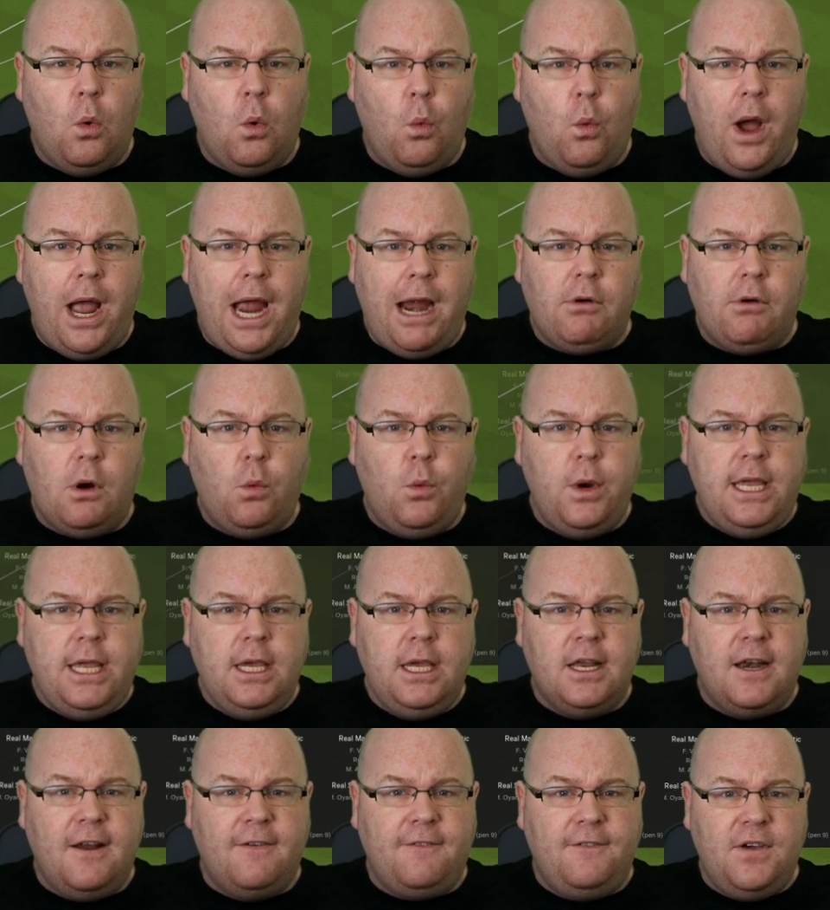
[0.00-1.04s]
where are
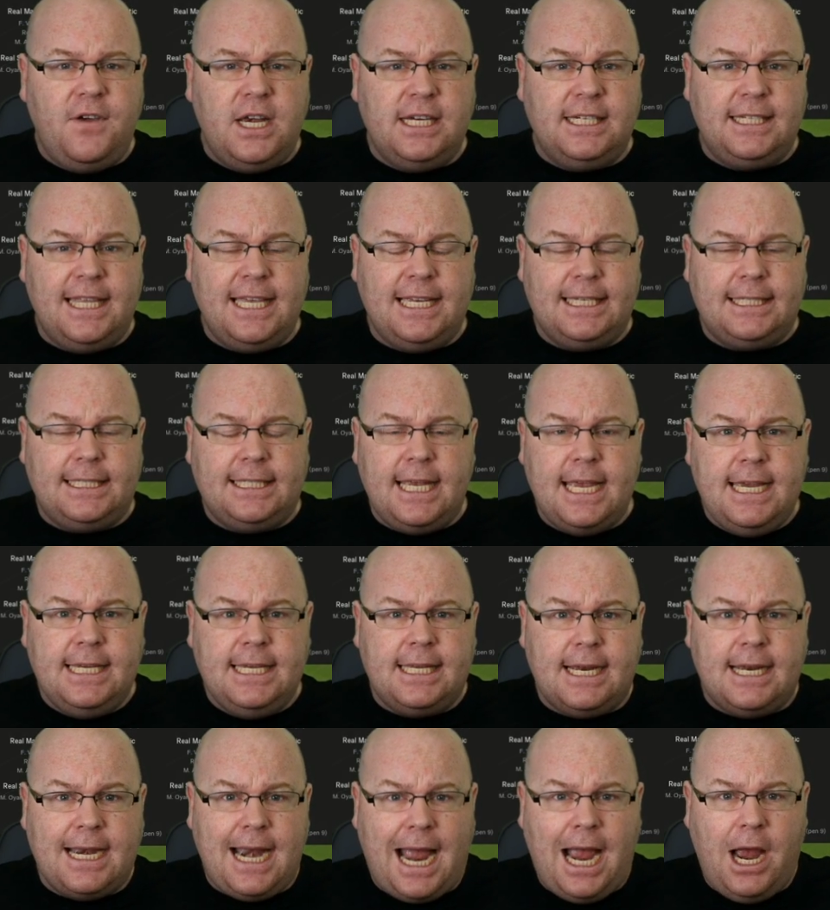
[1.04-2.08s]
we going to finish this
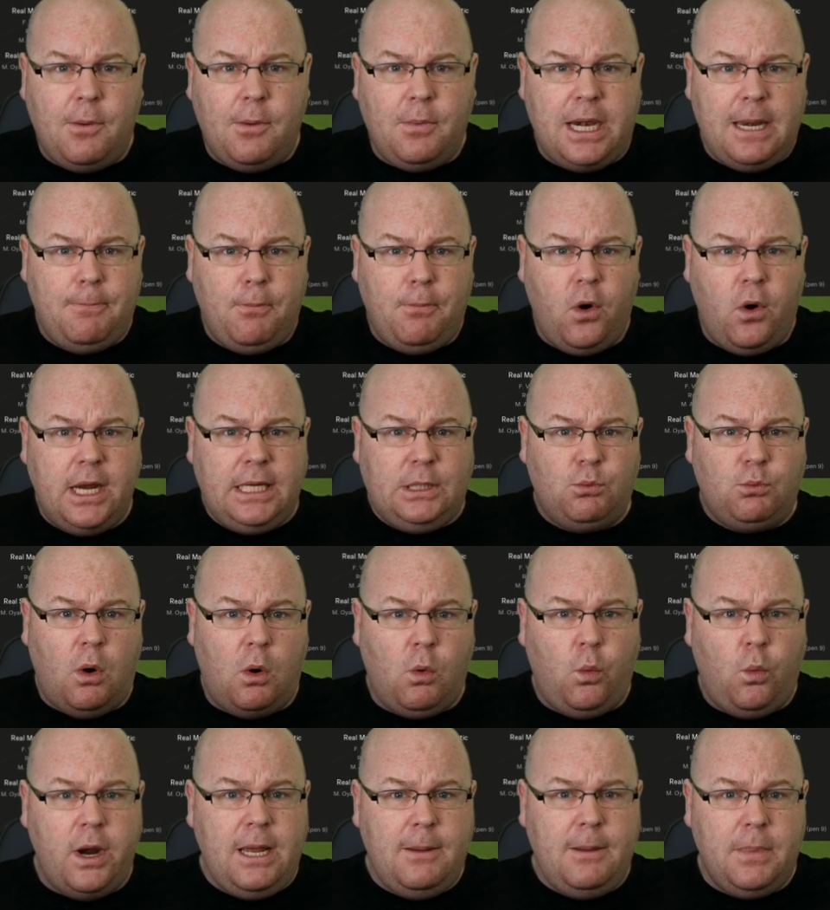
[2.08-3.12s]
season and how many points
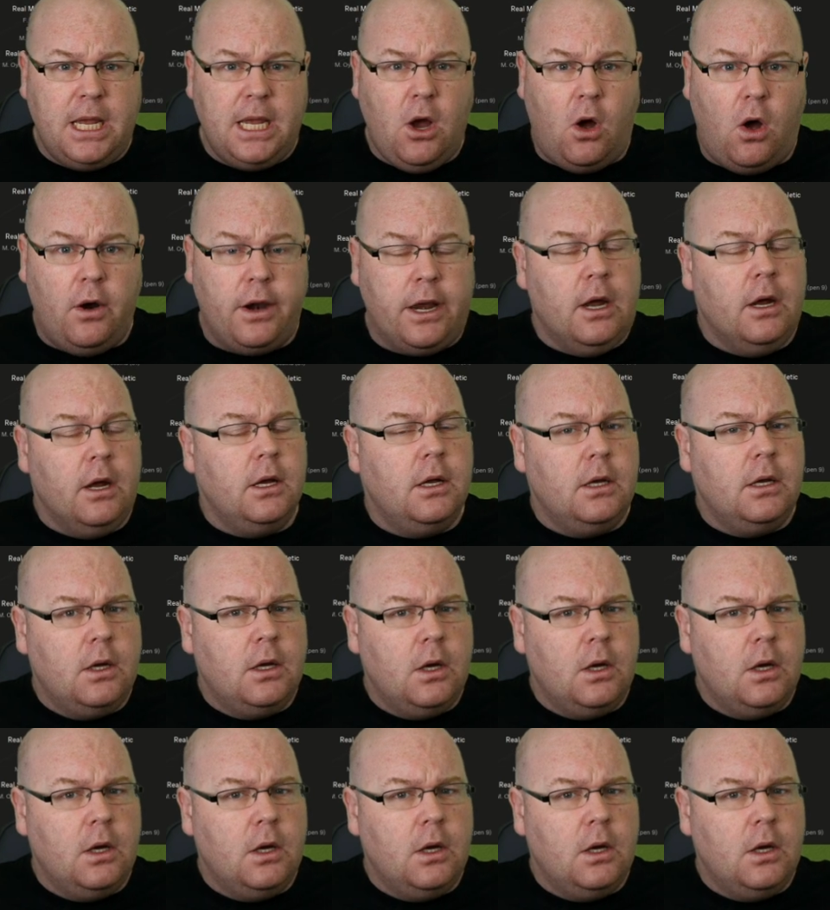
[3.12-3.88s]
will we be on?